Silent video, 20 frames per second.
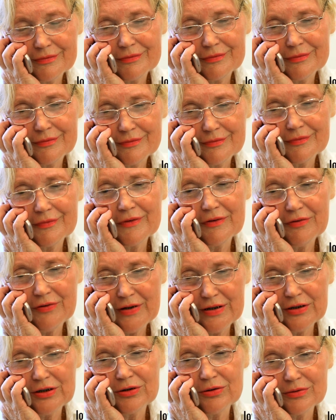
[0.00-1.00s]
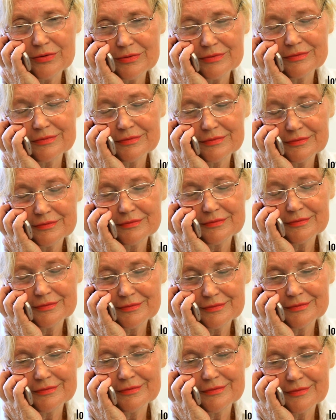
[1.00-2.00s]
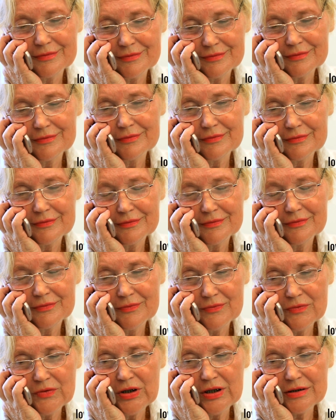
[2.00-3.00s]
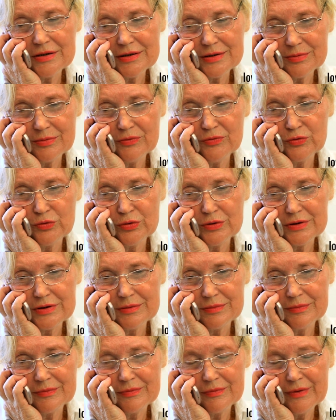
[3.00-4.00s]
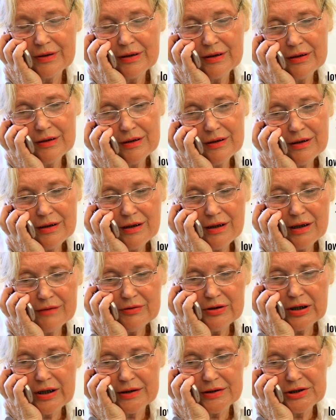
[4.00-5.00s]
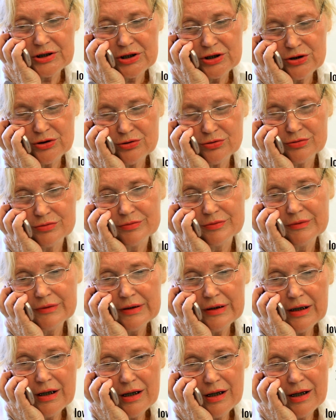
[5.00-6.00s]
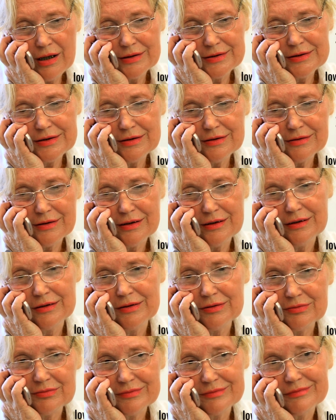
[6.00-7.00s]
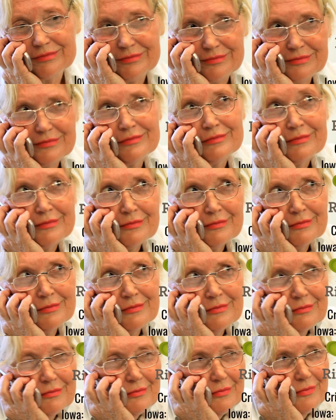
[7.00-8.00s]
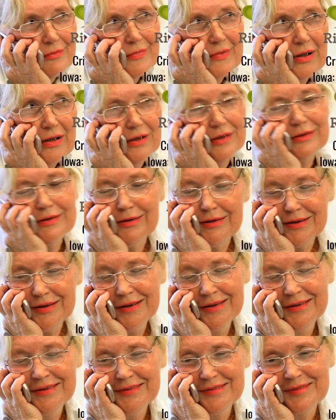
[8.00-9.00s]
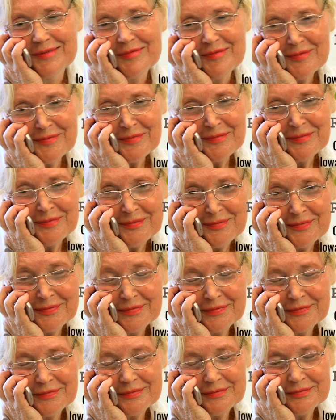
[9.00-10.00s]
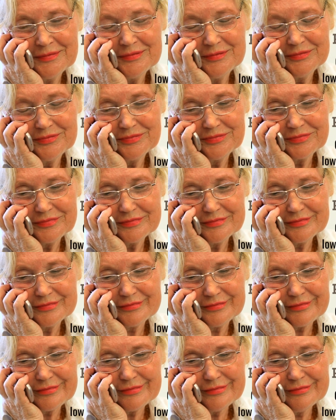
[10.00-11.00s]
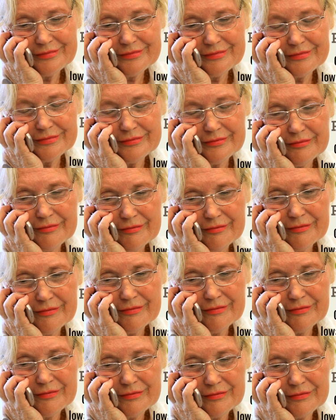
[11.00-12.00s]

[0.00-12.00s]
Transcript: For many years, I kept a crisis line in my phone, just under somebody else's name. It is so hard to reach out in those moments where you're